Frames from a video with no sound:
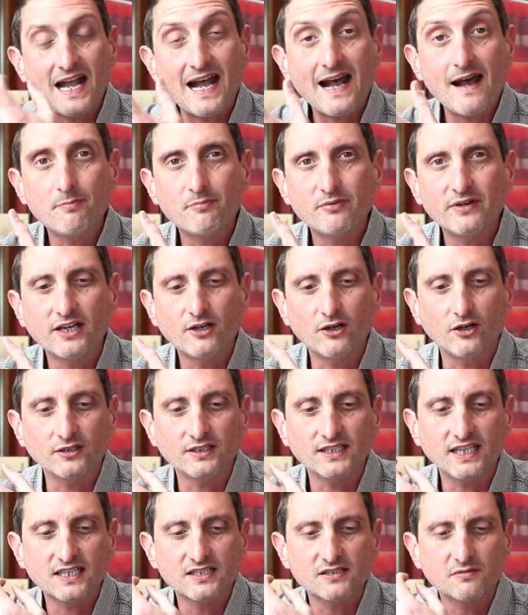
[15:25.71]

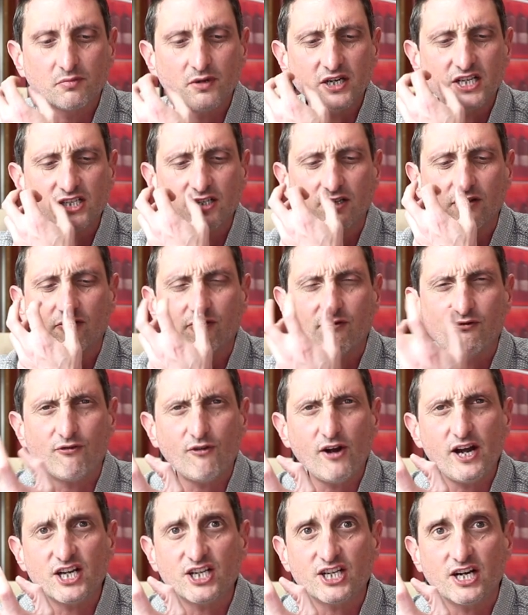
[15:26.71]
apricot expression,
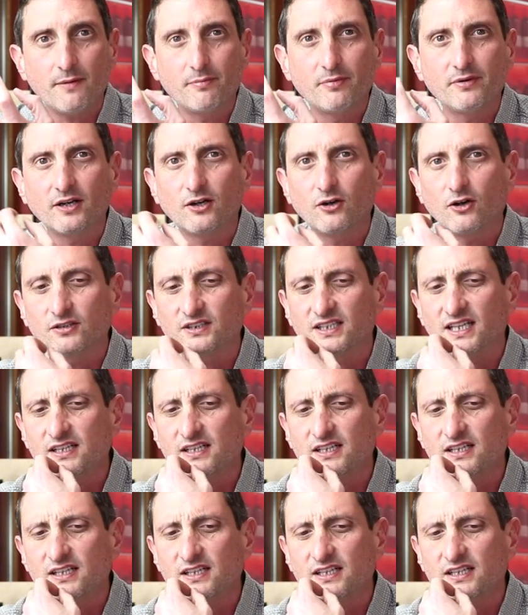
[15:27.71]
fresh apricot